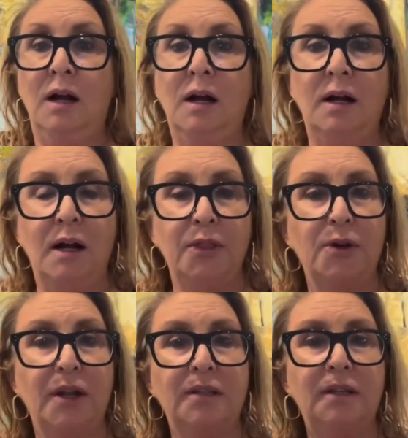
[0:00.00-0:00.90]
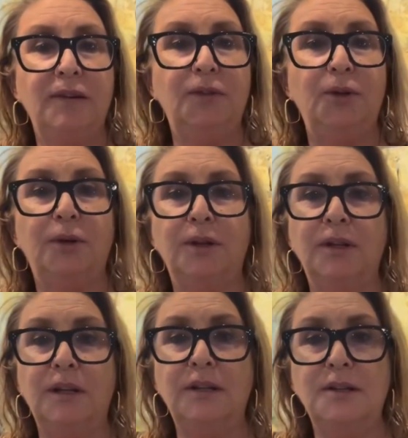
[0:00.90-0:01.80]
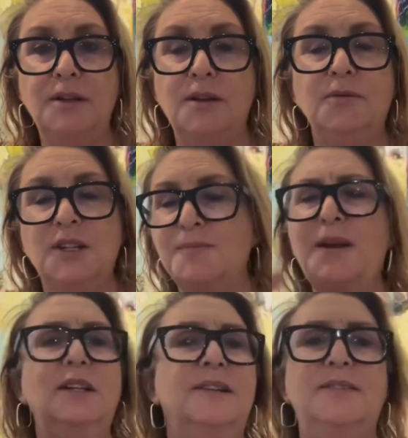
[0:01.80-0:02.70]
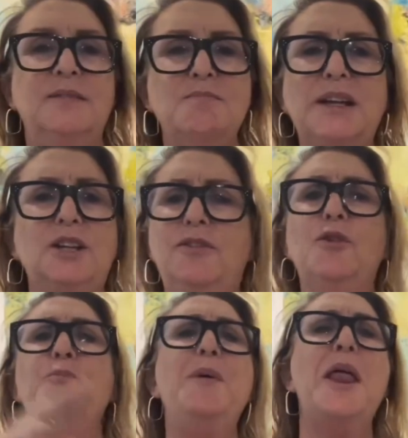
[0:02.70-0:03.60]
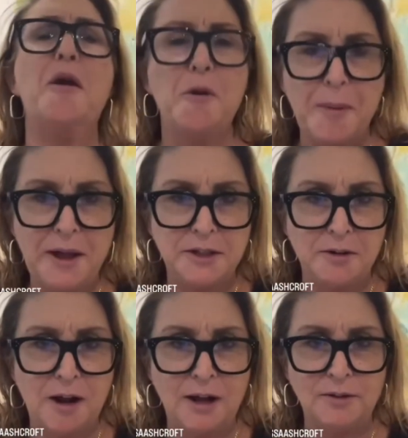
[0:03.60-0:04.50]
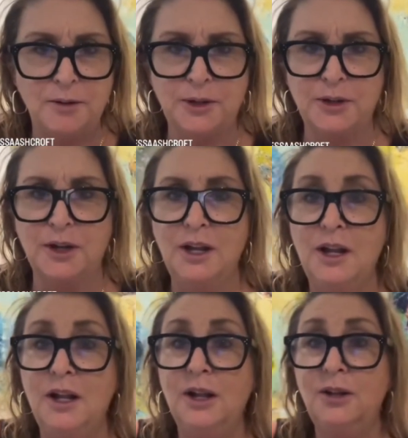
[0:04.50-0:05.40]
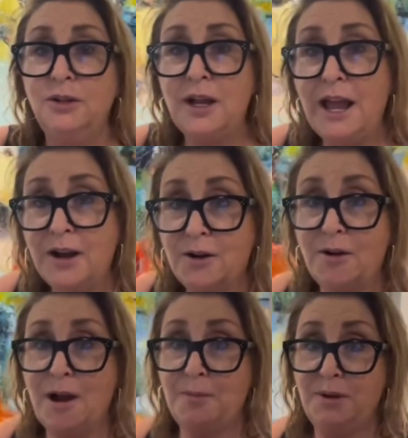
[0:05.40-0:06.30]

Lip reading: I thought I'd give you just make you feel better about your art oil. Look how crap,